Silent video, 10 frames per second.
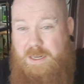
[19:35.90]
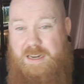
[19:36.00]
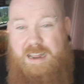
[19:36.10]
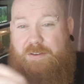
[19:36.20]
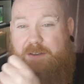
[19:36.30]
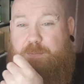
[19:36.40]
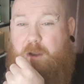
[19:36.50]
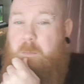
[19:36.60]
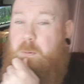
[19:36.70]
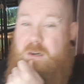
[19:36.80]
never
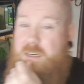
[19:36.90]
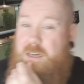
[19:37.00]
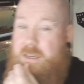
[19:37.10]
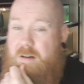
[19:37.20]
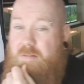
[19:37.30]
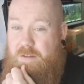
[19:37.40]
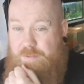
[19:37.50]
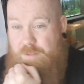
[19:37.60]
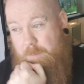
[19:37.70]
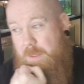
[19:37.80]
completely get rid of
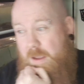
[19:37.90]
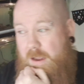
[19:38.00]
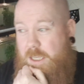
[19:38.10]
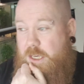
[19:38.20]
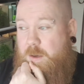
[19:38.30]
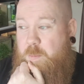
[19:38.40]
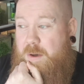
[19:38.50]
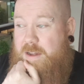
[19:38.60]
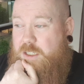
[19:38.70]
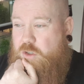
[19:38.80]
them. You can
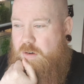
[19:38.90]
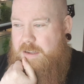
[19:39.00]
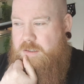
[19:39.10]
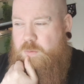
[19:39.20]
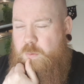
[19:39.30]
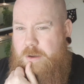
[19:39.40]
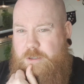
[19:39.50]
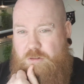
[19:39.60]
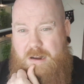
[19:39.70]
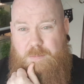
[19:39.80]
buy detritus worm
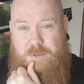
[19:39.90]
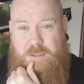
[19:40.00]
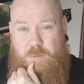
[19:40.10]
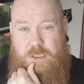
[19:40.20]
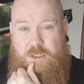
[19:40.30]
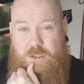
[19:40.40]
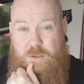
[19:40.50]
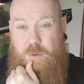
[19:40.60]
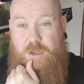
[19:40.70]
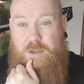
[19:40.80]
traps, which do
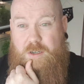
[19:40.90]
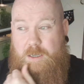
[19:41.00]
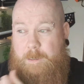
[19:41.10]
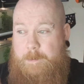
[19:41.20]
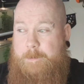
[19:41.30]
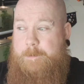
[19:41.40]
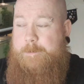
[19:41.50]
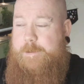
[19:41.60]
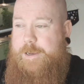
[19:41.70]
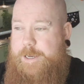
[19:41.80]
work.
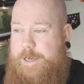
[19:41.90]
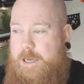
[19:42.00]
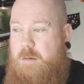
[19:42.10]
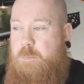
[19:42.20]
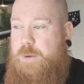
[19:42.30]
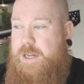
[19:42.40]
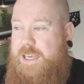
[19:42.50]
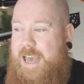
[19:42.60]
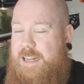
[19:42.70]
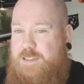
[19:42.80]
But
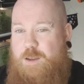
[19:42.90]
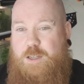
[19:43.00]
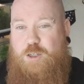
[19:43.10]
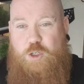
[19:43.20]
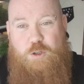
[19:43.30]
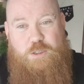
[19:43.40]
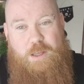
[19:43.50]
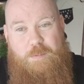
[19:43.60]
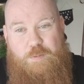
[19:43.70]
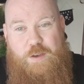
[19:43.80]
again, it's only a
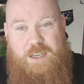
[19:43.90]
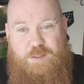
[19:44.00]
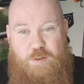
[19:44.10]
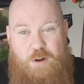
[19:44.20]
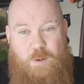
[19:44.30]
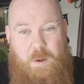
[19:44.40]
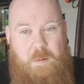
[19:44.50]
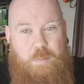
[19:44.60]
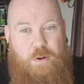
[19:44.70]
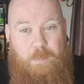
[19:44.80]
short-term fix for an
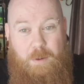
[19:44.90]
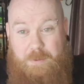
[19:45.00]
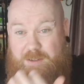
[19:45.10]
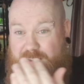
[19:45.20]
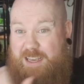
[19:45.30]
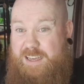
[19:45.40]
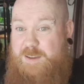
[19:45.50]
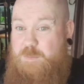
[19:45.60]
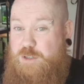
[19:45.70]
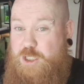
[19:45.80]
ongoing problem, because they
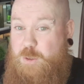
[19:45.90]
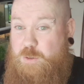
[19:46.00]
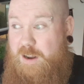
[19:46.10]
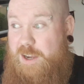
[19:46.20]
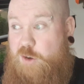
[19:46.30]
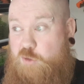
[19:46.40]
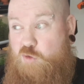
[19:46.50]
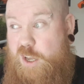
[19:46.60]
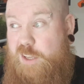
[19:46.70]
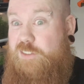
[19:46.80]
can produce like
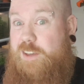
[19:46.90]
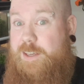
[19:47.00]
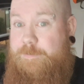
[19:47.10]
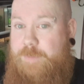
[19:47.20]
crazy.